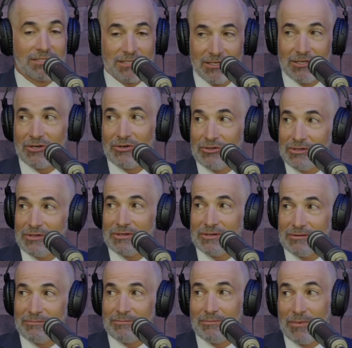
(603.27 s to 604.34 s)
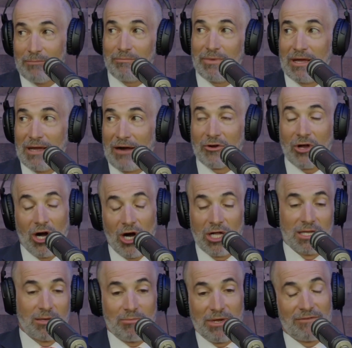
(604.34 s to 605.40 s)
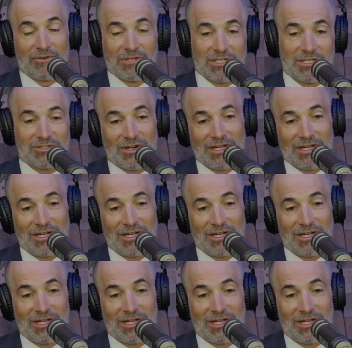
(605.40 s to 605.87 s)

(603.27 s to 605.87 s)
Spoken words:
these adult alcoholic beverages.